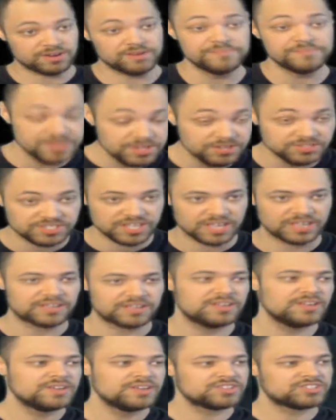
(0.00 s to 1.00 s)
their
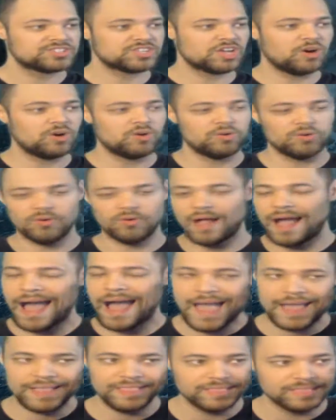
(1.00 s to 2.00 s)
music. So
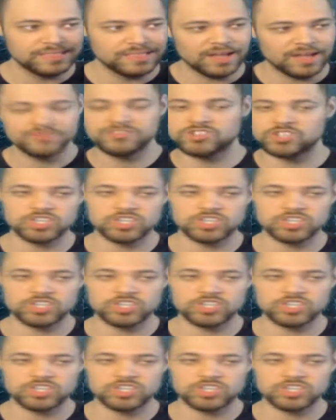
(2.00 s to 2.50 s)
I loved